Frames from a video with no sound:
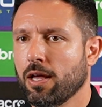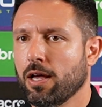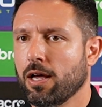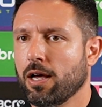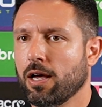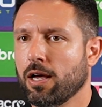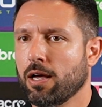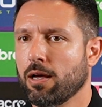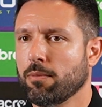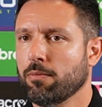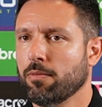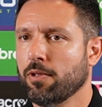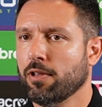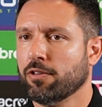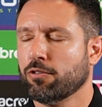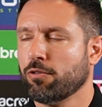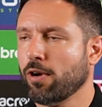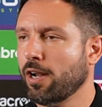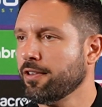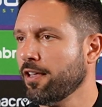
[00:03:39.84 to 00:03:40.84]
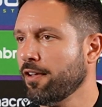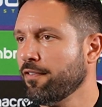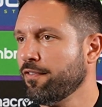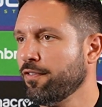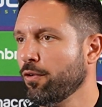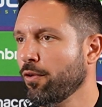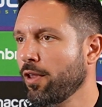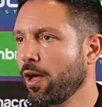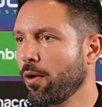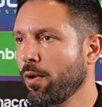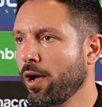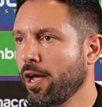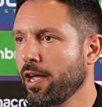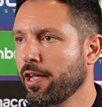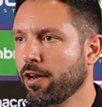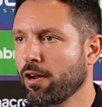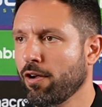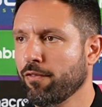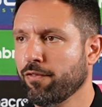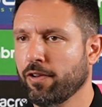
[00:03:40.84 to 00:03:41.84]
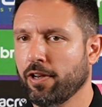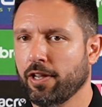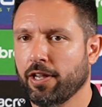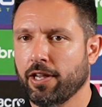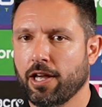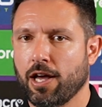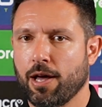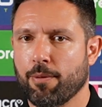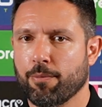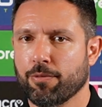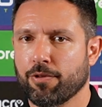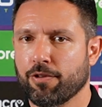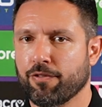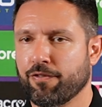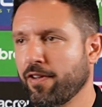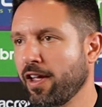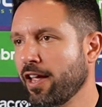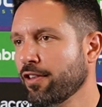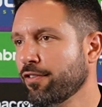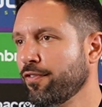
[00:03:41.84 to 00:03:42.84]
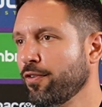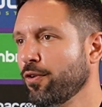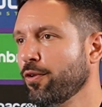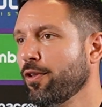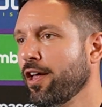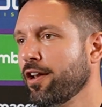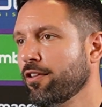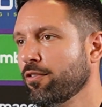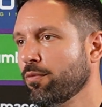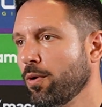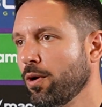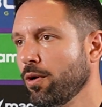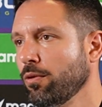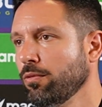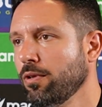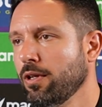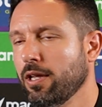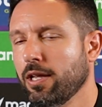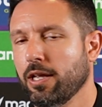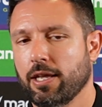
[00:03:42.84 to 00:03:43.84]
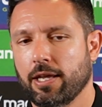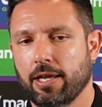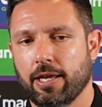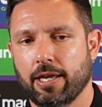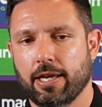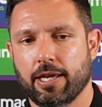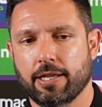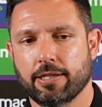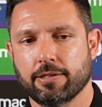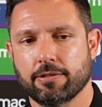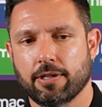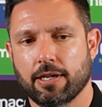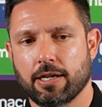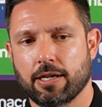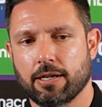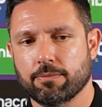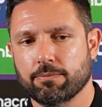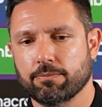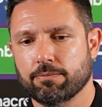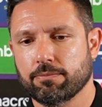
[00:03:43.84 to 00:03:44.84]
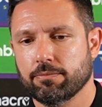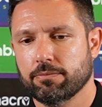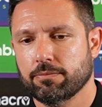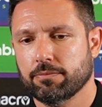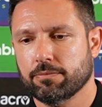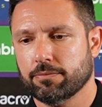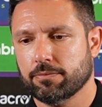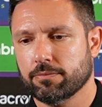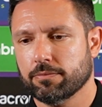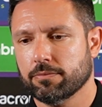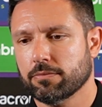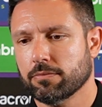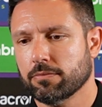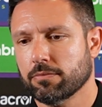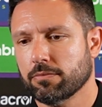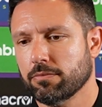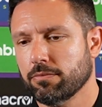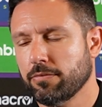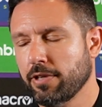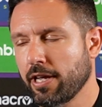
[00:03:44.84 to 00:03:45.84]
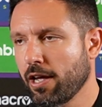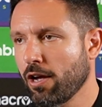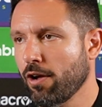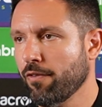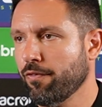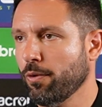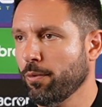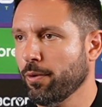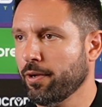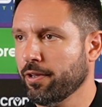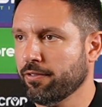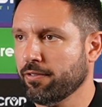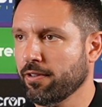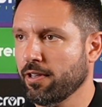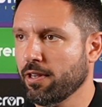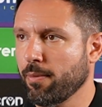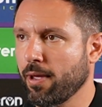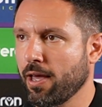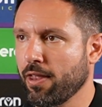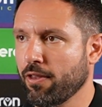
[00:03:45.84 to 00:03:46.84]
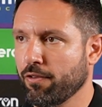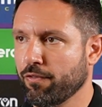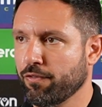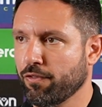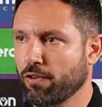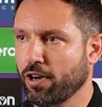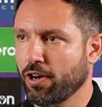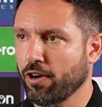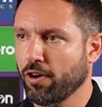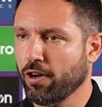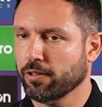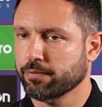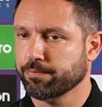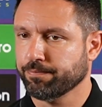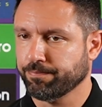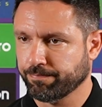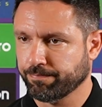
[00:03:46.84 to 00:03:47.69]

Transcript: it's great they feel that way, and hopefully the fans feel that as well. And hopefully we can see them out there on Friday night.